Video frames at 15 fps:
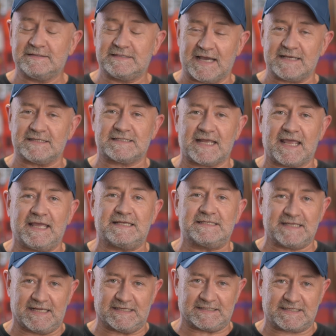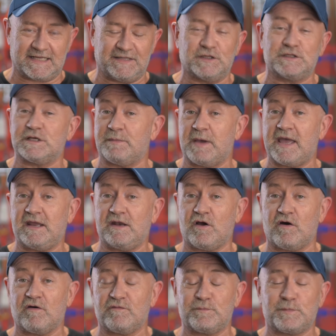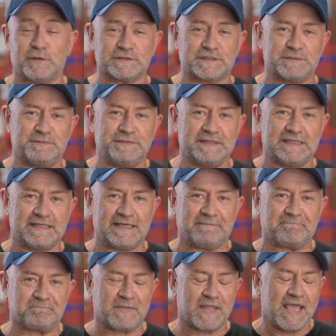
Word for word: does exist in the domain of possibility.